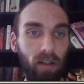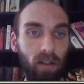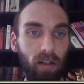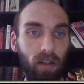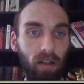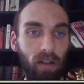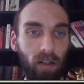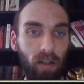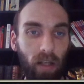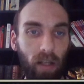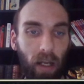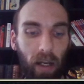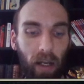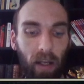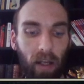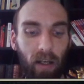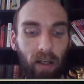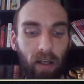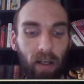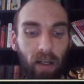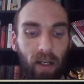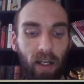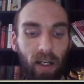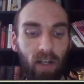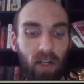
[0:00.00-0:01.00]
And
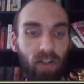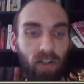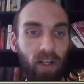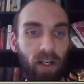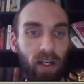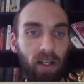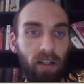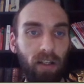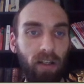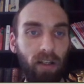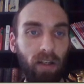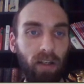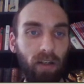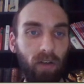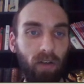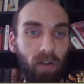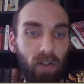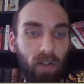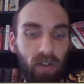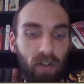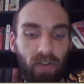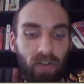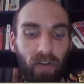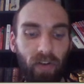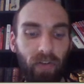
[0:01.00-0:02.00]
High Jade is
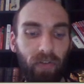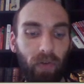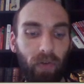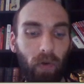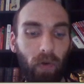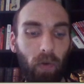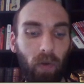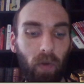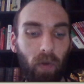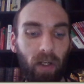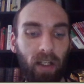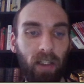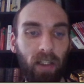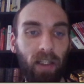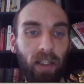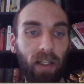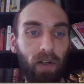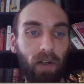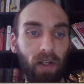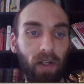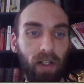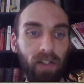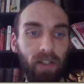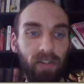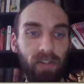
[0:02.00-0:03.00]
also a cleric.
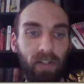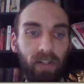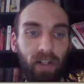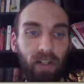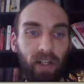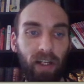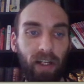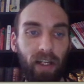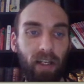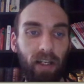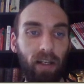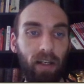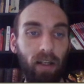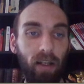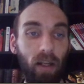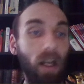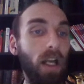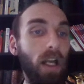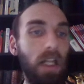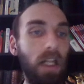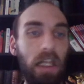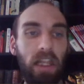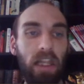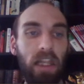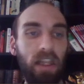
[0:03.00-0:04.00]
It's gonna get
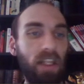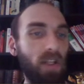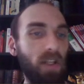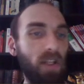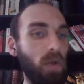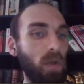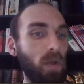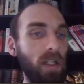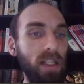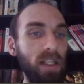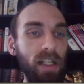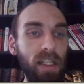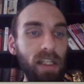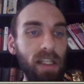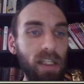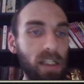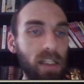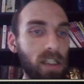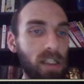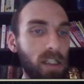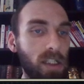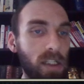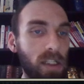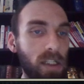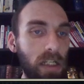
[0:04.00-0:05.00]
literally the
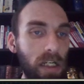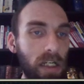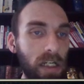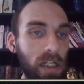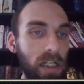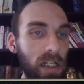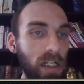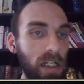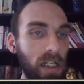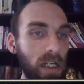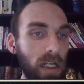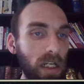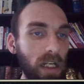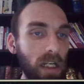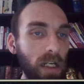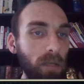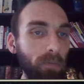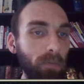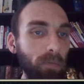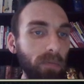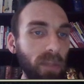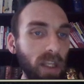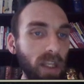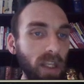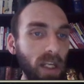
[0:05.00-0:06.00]
same
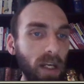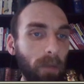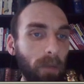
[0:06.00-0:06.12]
thing